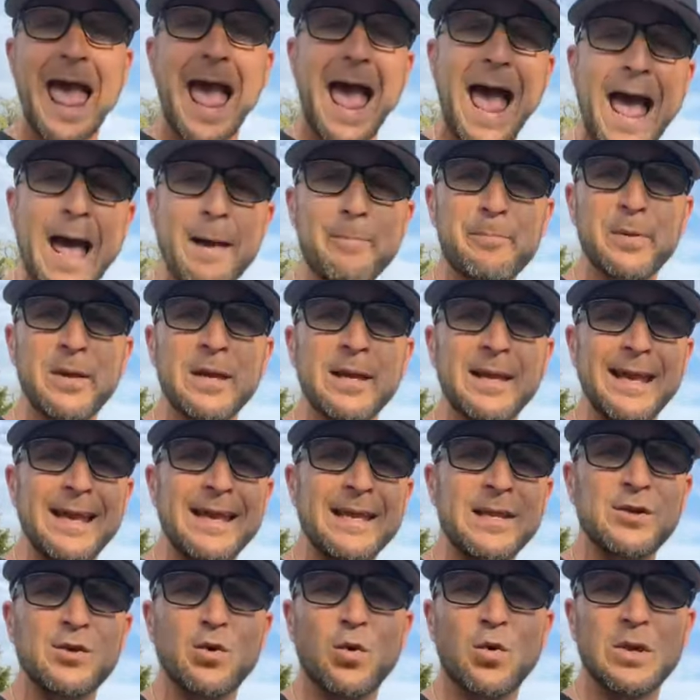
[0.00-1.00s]
happen
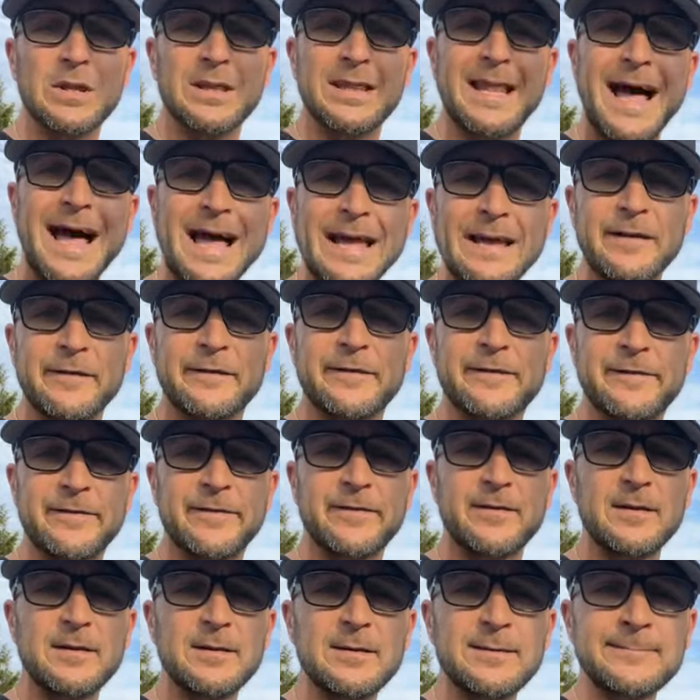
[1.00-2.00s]
in your
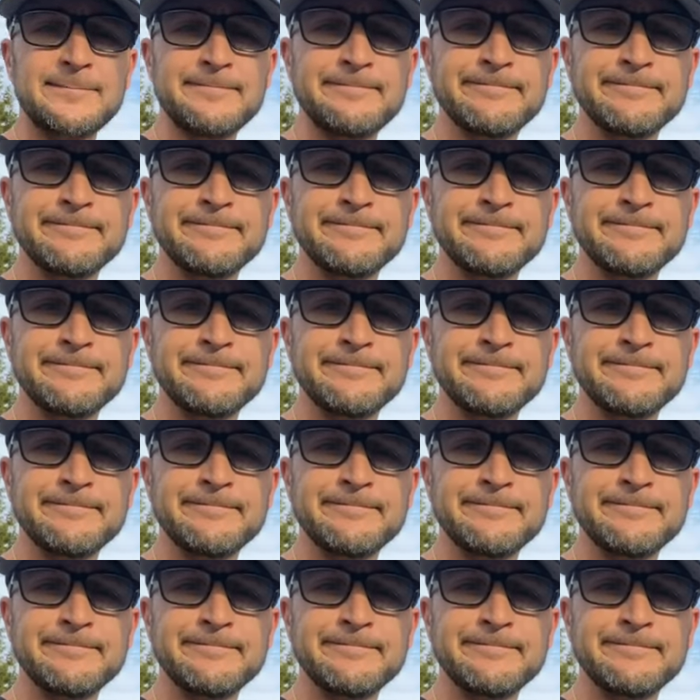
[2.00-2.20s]
life